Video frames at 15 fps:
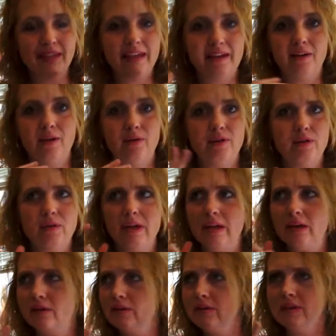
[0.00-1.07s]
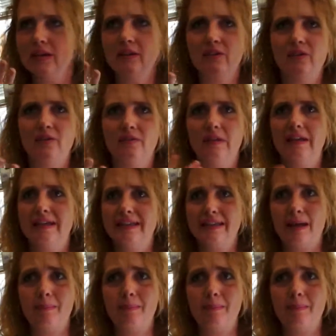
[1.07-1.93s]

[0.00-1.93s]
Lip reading: you know, and you hear things, is